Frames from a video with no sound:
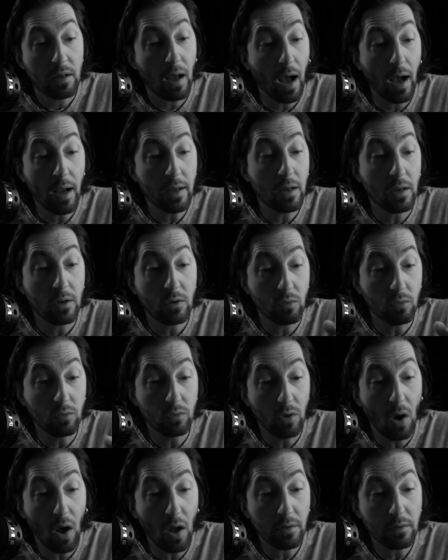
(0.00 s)
tied into
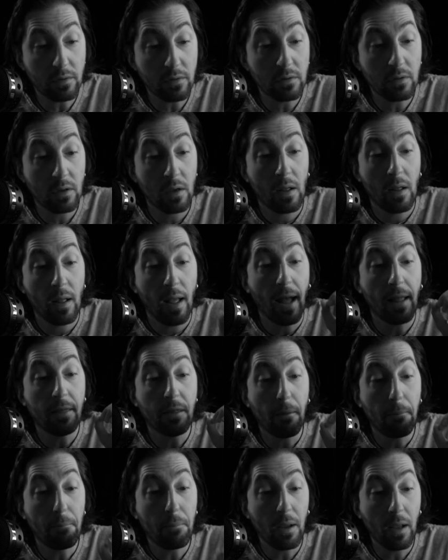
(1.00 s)
knots, and
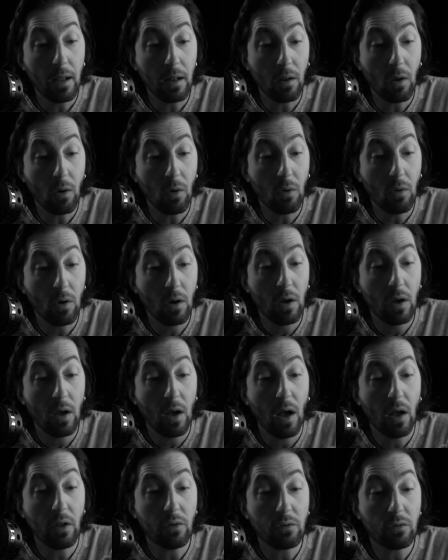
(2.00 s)
the pillow
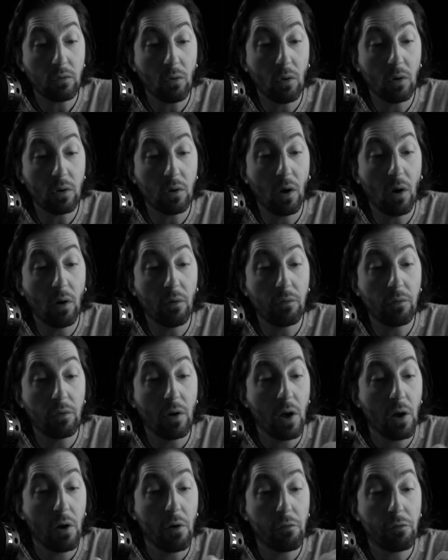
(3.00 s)
a sort of
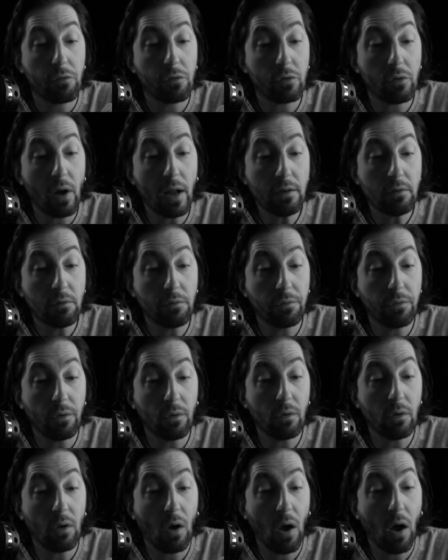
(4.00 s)

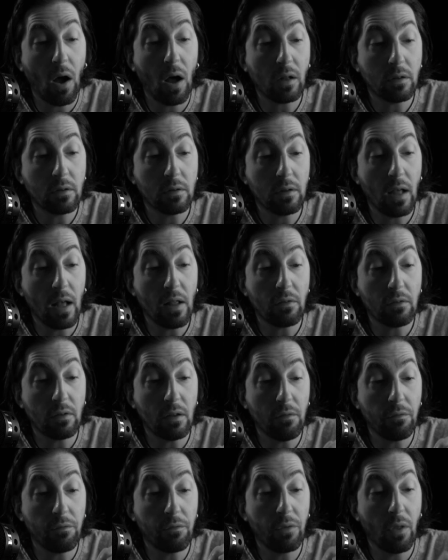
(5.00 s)
frightful hot, as
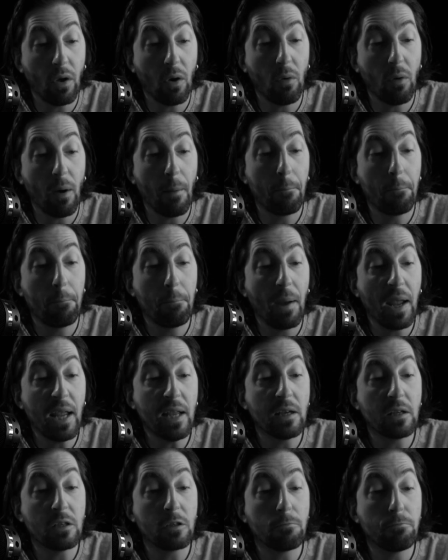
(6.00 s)
if though a
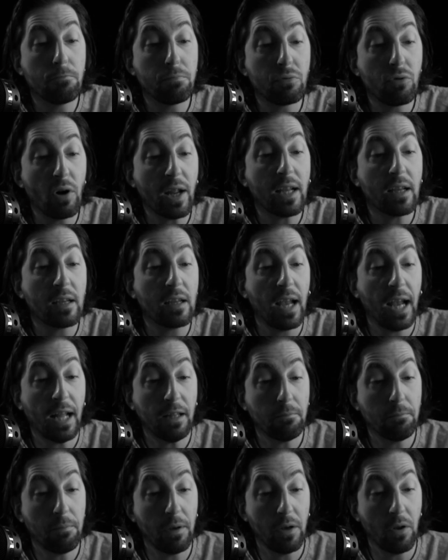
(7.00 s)
baked brick
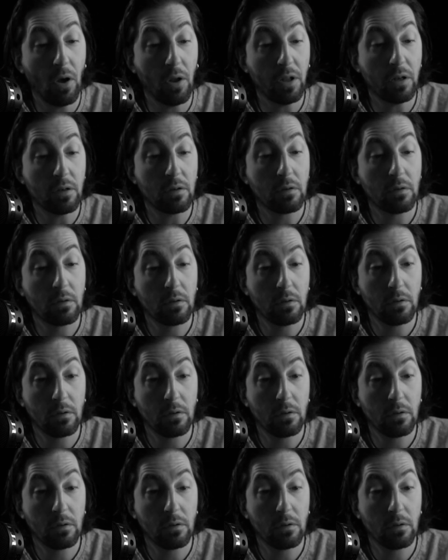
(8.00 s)
had been on it.